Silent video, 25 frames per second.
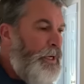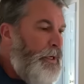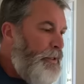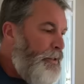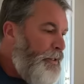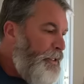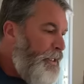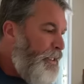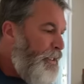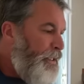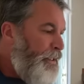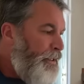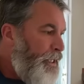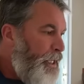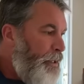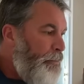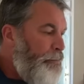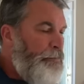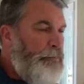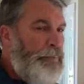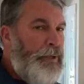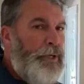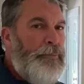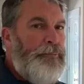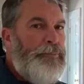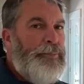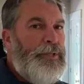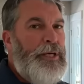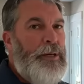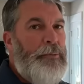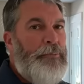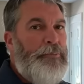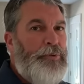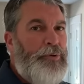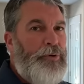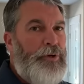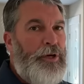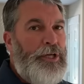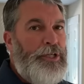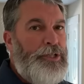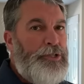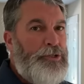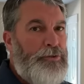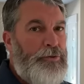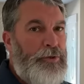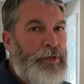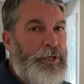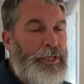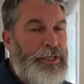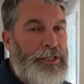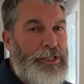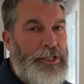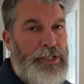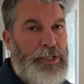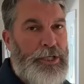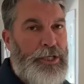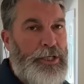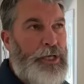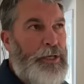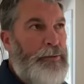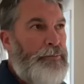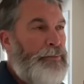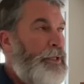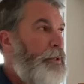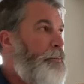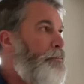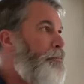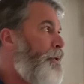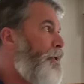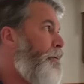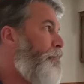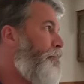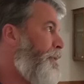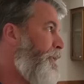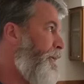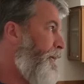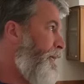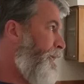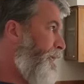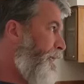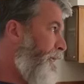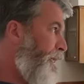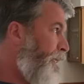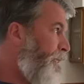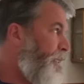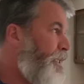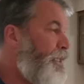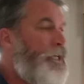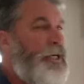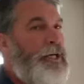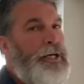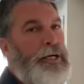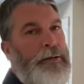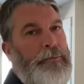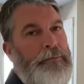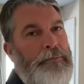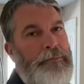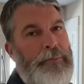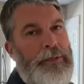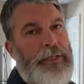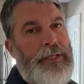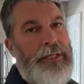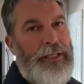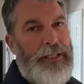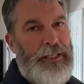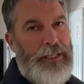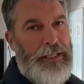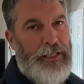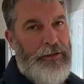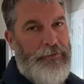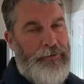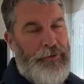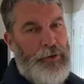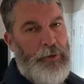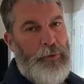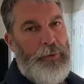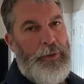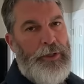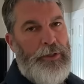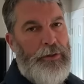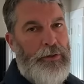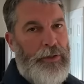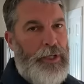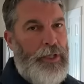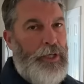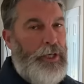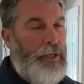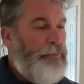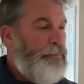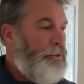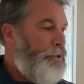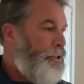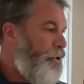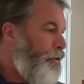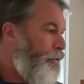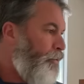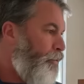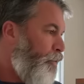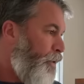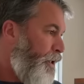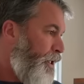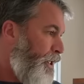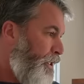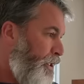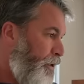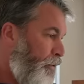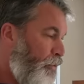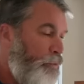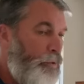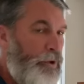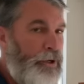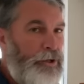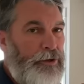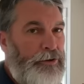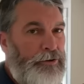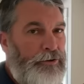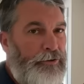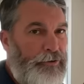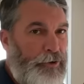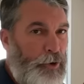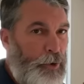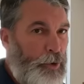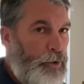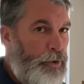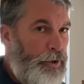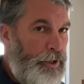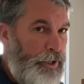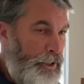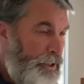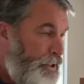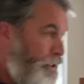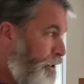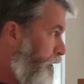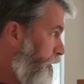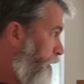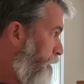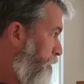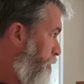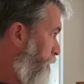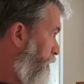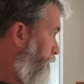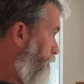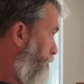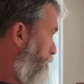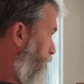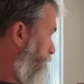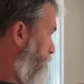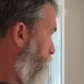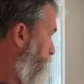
then they bump that price range up. They bump that income, if you will, up to in the 140s. But you can